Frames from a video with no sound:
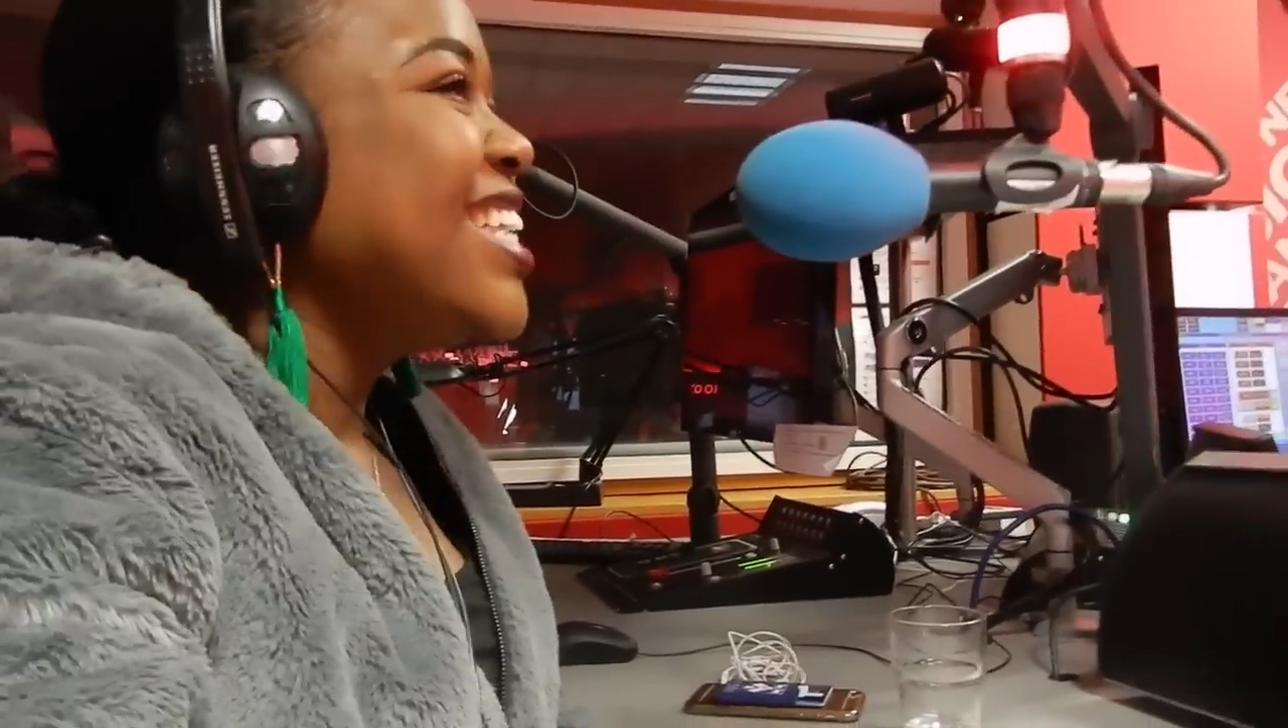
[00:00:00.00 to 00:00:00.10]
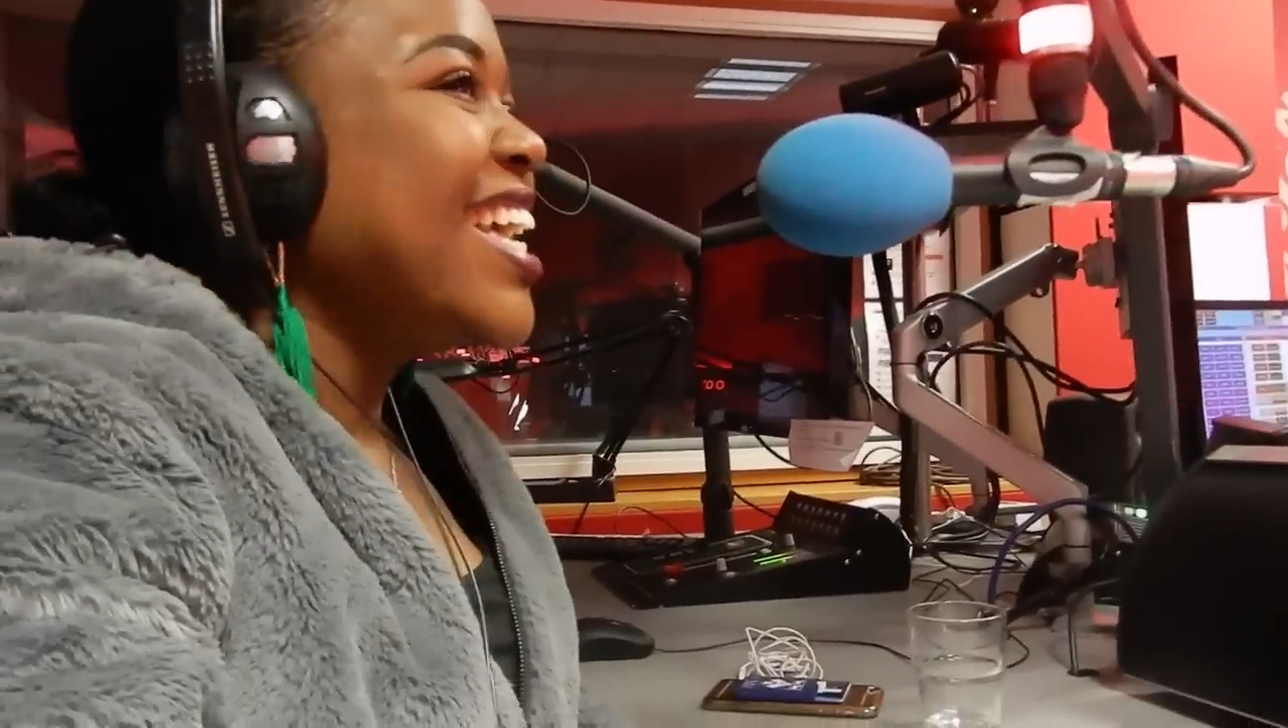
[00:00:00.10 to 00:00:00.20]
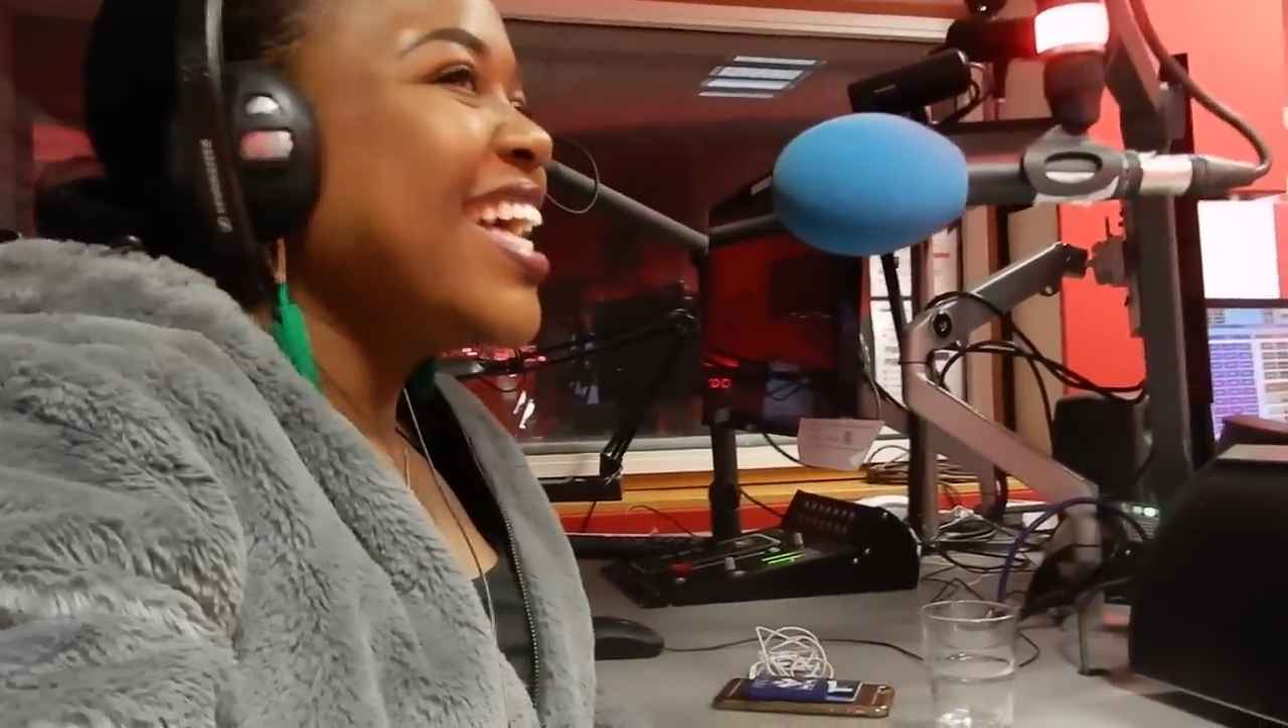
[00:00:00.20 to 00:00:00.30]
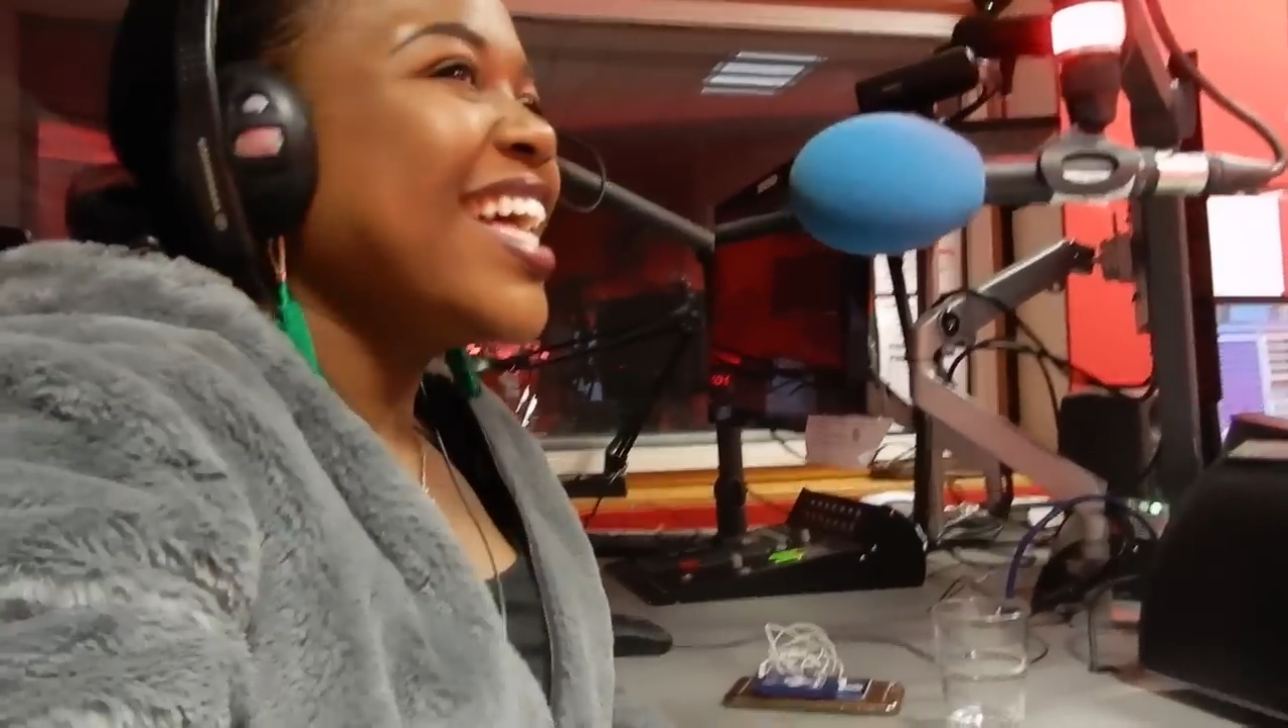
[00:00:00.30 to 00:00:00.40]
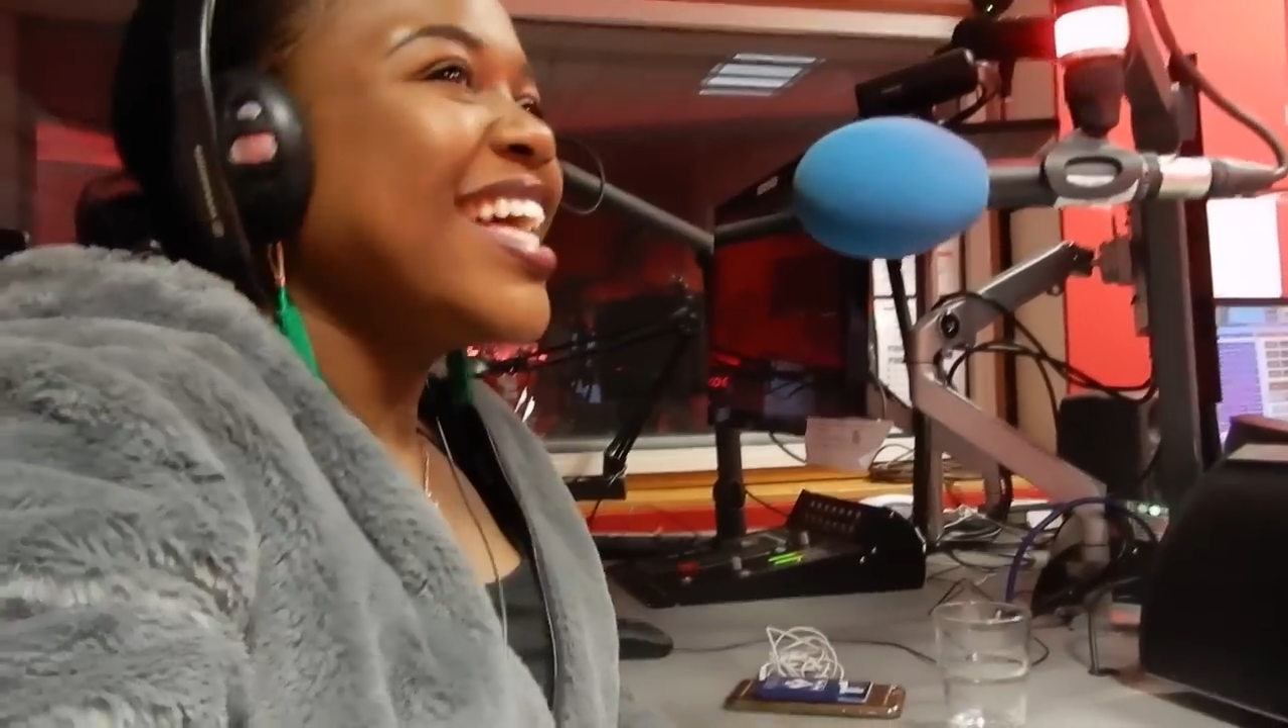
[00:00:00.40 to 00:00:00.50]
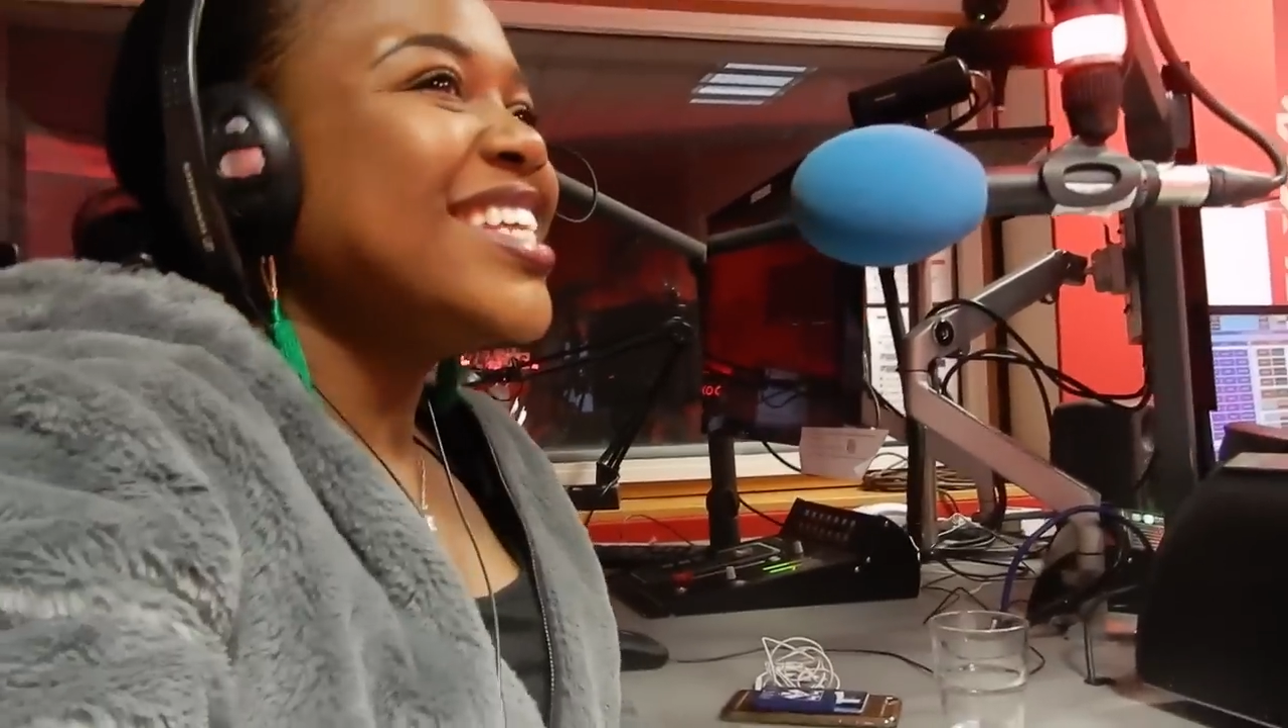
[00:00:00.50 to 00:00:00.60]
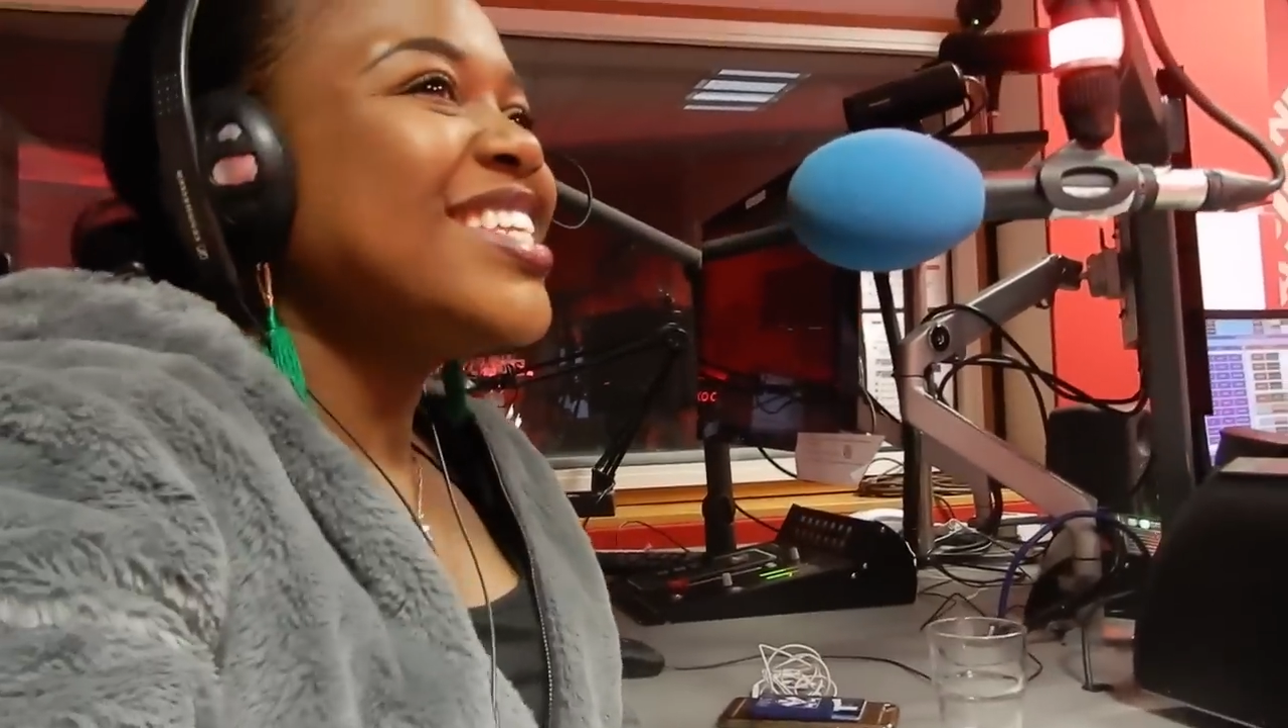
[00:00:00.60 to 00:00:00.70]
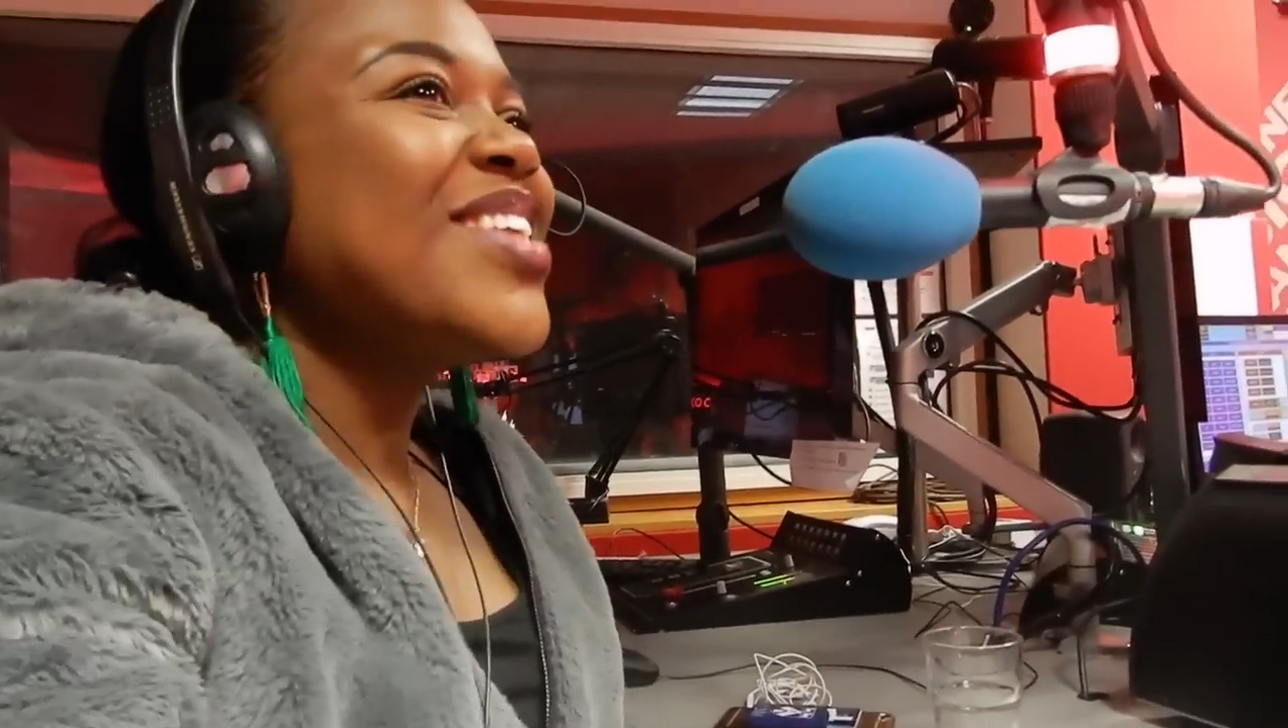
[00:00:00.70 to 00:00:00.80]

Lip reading: Yeah,